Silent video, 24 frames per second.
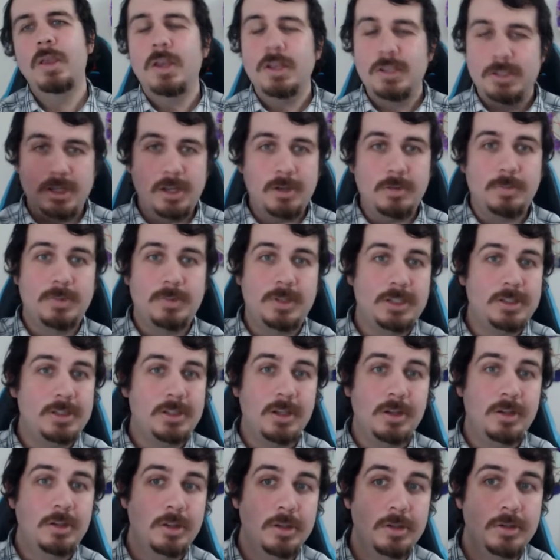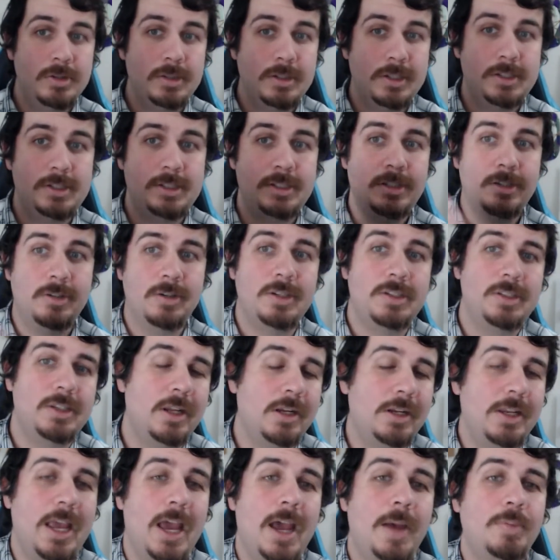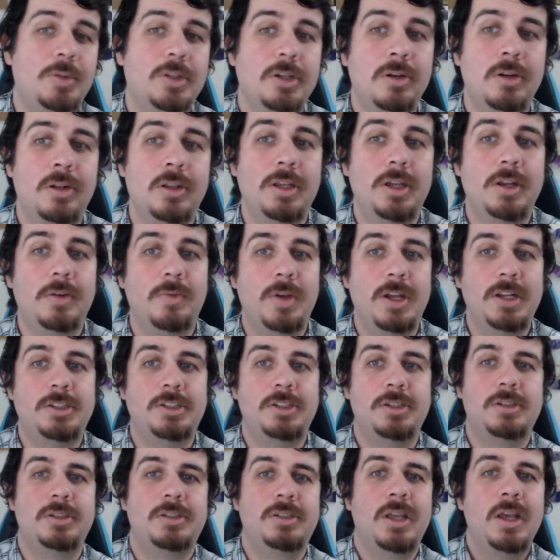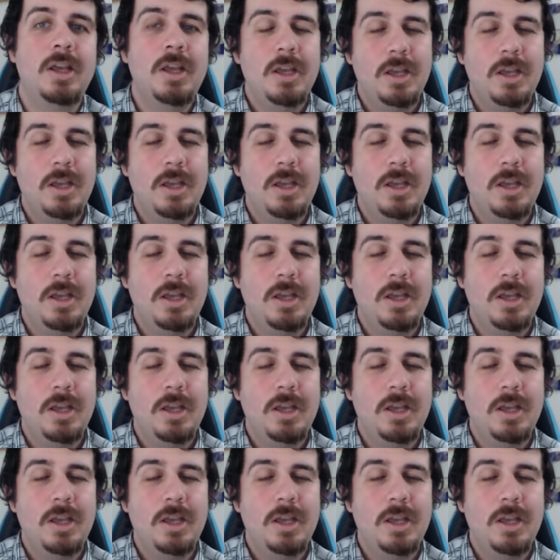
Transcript: So, this concludes this series on Cap's early adventures.